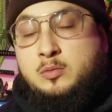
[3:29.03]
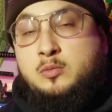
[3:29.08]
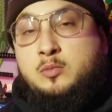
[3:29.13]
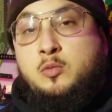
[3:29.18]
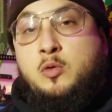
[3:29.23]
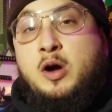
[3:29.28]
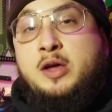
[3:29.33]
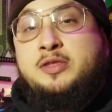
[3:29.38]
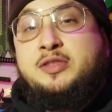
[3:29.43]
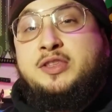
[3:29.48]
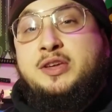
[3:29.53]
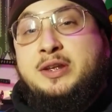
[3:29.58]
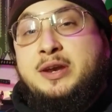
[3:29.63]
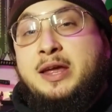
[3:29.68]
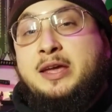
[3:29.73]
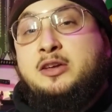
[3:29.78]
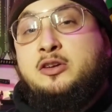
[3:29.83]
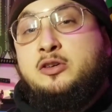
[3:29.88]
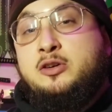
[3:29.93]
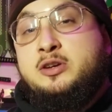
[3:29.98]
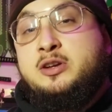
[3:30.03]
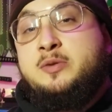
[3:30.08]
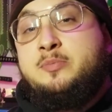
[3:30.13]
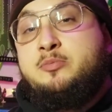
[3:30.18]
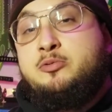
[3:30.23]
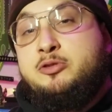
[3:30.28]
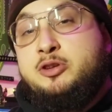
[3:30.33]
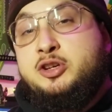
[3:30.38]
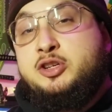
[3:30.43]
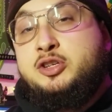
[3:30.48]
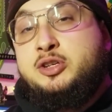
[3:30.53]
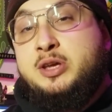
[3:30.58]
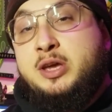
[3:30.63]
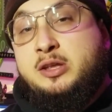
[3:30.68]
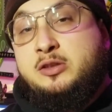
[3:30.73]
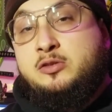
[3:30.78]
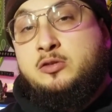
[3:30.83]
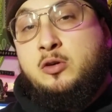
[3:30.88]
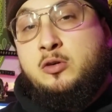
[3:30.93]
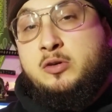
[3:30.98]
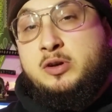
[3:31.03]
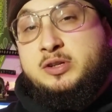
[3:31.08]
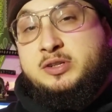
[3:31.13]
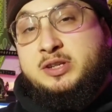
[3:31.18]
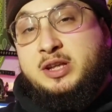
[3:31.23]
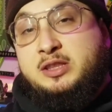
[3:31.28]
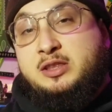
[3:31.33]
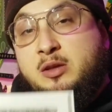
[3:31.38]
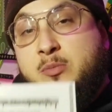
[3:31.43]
One thing I could appreciate though is that the